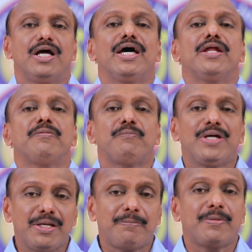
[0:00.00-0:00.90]
and
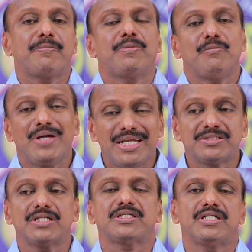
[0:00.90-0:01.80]
many people, many
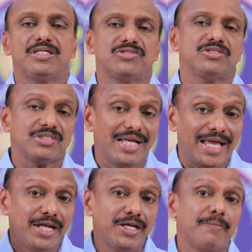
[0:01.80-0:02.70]
such cases
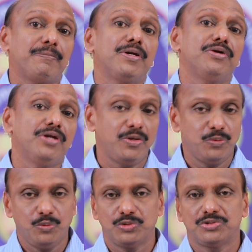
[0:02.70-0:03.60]
end up in
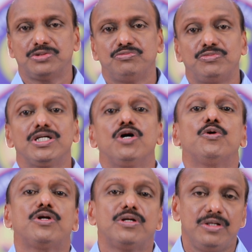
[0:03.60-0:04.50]
divorce
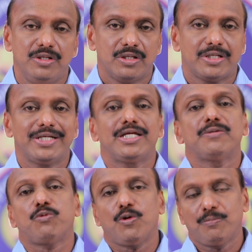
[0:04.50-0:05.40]
without
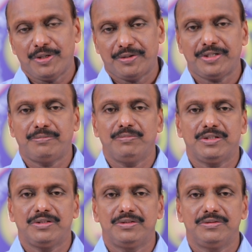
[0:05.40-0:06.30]
getting proper
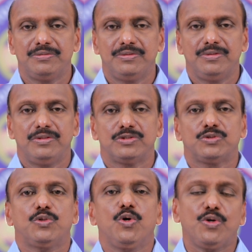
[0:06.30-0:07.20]
treatment.
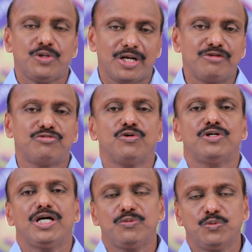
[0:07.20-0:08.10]
So don't try for
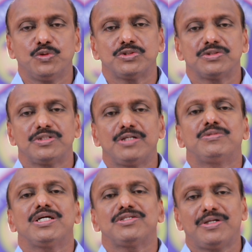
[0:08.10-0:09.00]
divorce. If
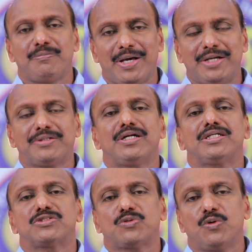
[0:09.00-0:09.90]
there is a marital
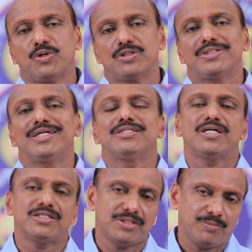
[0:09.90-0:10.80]
discord, then
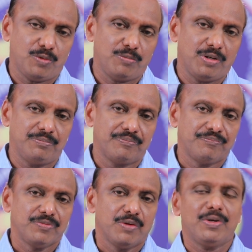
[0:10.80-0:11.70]
there is a problem.
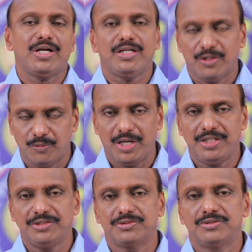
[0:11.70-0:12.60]
But
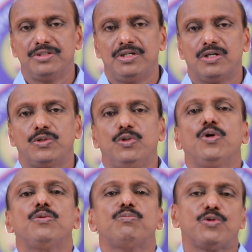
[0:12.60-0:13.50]
otherwise,
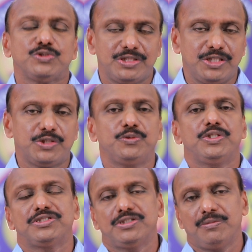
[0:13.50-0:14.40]
don't proceed
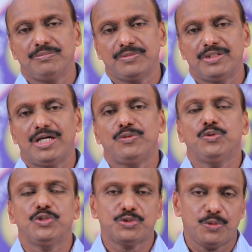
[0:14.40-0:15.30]
towards the
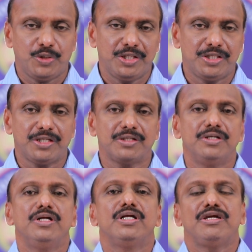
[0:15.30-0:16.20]
divorce or anything.
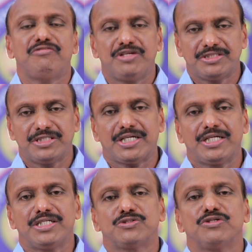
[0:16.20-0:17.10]
If it is a
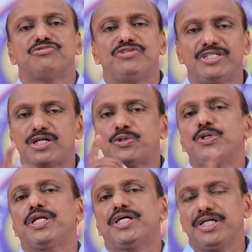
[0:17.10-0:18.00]
case of fear to
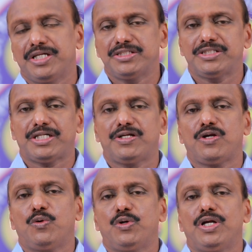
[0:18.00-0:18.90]
engage in sexual
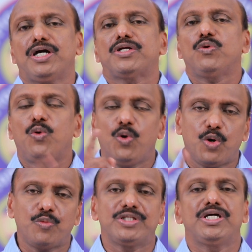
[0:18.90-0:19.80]
contact
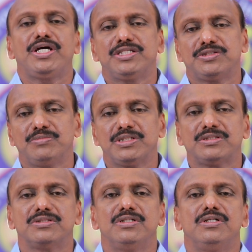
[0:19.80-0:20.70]
or vaginismus,